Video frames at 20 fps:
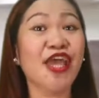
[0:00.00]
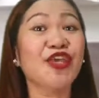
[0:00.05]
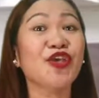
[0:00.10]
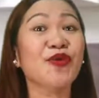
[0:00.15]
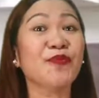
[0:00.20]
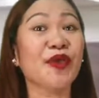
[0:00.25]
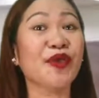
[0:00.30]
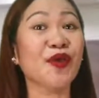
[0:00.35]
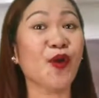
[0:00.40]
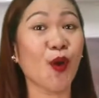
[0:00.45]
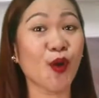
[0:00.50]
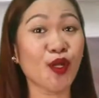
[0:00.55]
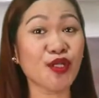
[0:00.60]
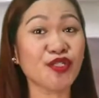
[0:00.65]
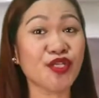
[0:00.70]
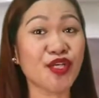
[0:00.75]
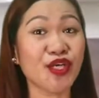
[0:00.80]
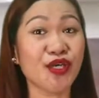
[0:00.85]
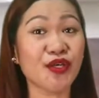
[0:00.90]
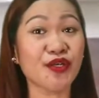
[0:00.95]
You may
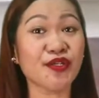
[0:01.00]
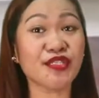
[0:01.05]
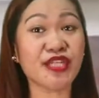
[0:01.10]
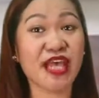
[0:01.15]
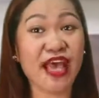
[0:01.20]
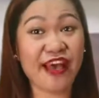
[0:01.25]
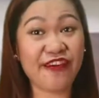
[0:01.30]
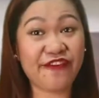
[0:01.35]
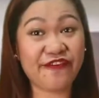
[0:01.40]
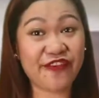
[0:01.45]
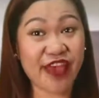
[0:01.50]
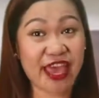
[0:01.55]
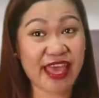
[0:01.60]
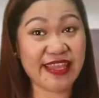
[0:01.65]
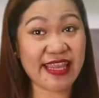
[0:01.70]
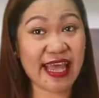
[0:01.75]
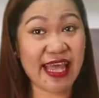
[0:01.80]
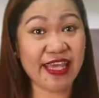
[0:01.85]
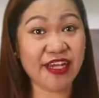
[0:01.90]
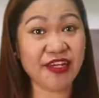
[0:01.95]
also use a
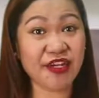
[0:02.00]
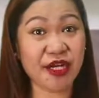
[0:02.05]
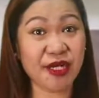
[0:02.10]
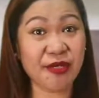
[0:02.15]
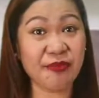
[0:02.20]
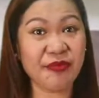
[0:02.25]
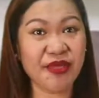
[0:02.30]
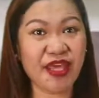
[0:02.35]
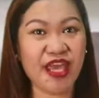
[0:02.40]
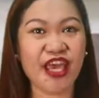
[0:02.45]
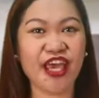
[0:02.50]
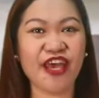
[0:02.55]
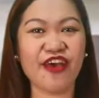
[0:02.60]
Venn diagram